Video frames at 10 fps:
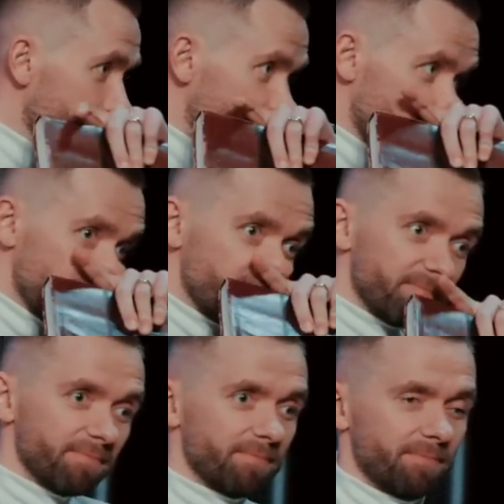
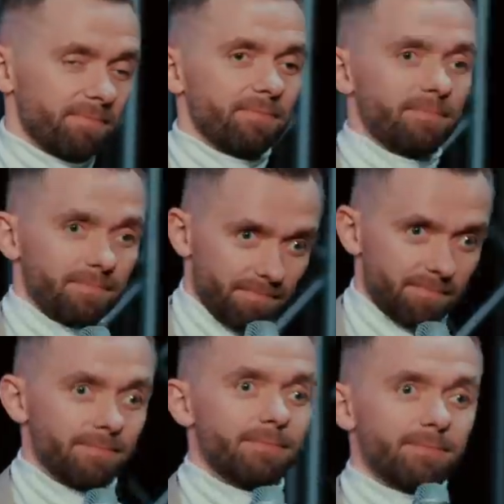Nothing is said.